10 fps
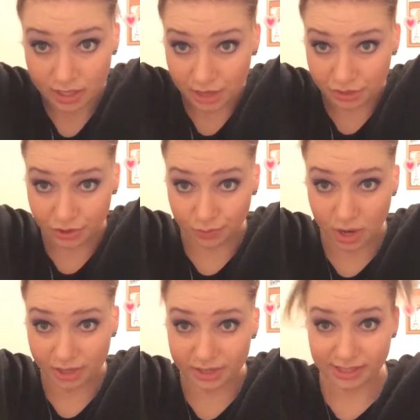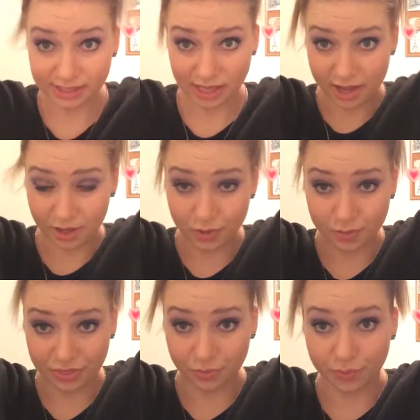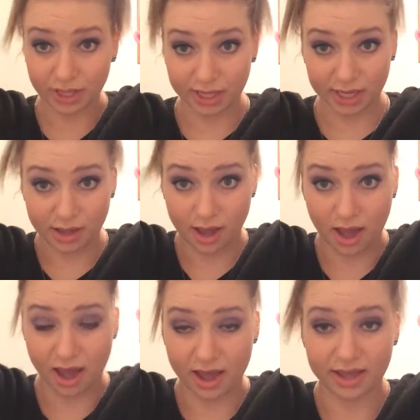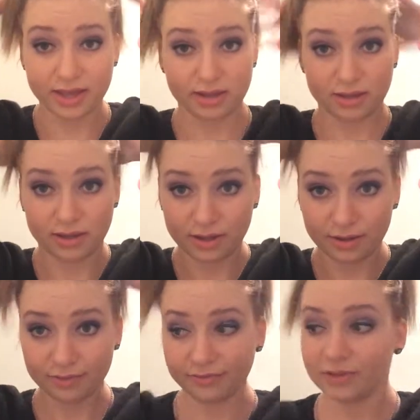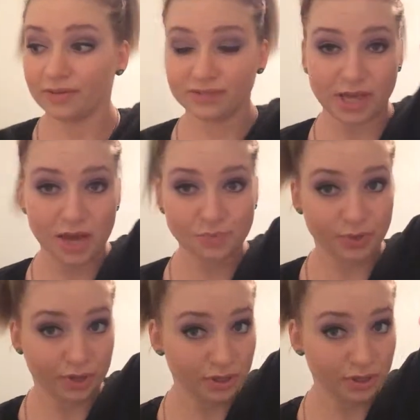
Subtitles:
Now you can rock this style with a really high, fluffed up,